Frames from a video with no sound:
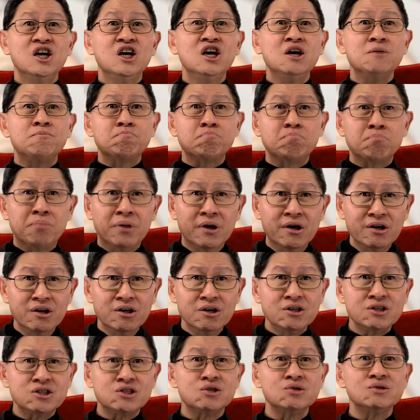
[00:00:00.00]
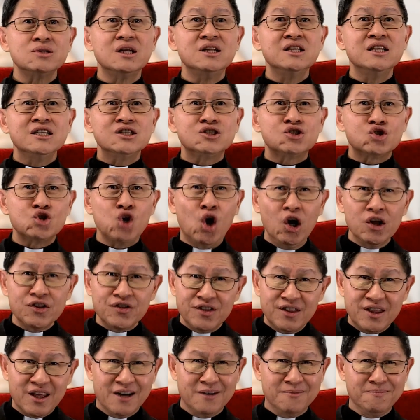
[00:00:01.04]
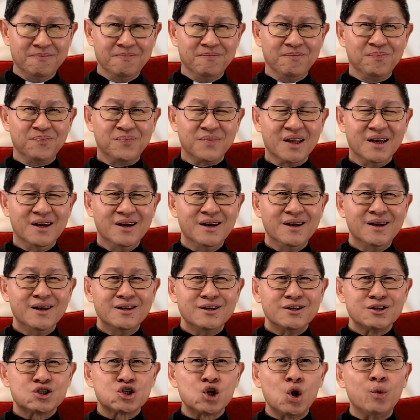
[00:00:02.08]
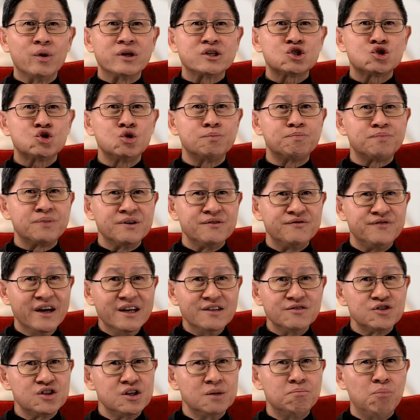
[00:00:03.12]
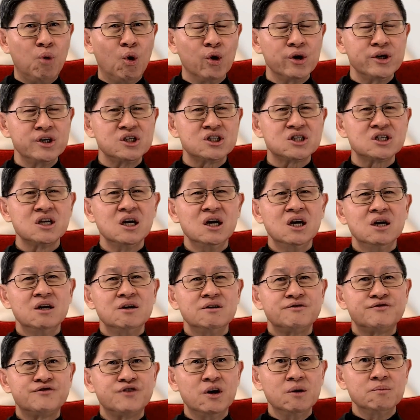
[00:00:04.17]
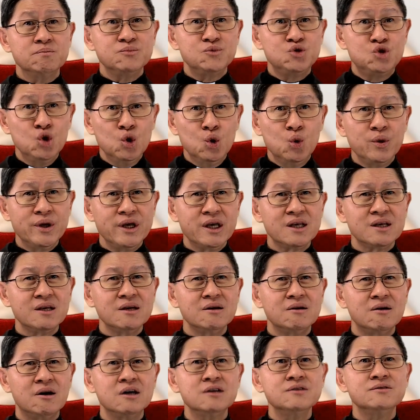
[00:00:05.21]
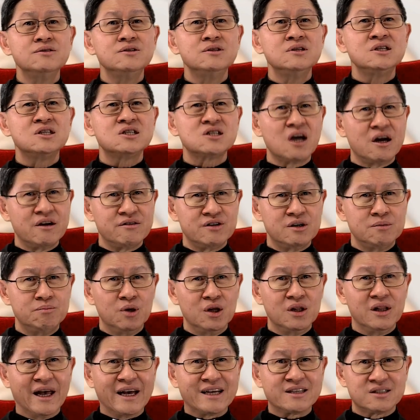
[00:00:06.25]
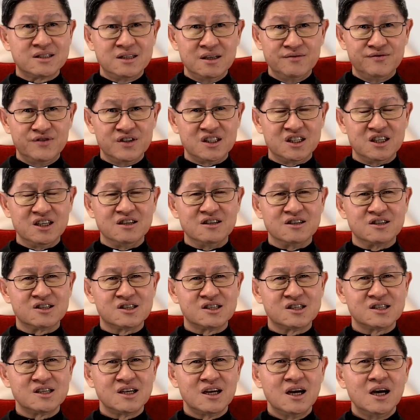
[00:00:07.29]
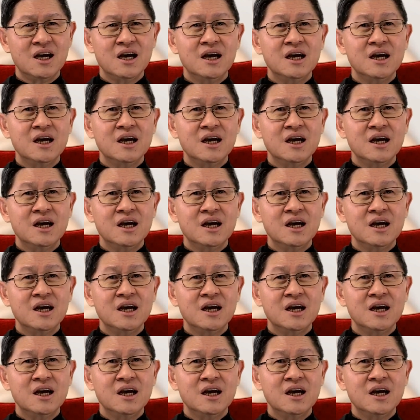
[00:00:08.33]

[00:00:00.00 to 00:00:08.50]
He personally taught them so as to prevent the boys from doing undesirable activities.